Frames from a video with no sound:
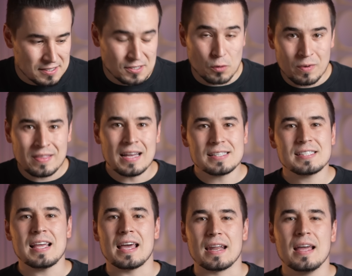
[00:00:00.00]
So with that
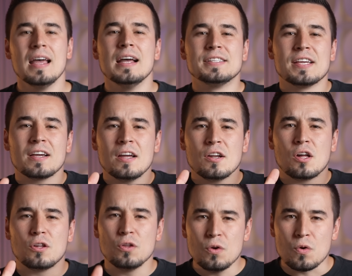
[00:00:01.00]
said, to
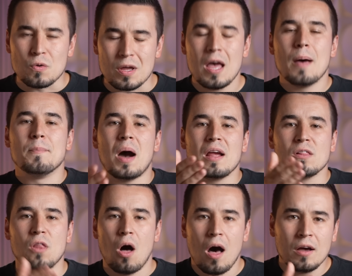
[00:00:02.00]
conclude my
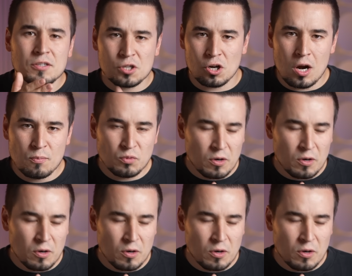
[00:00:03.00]
long-term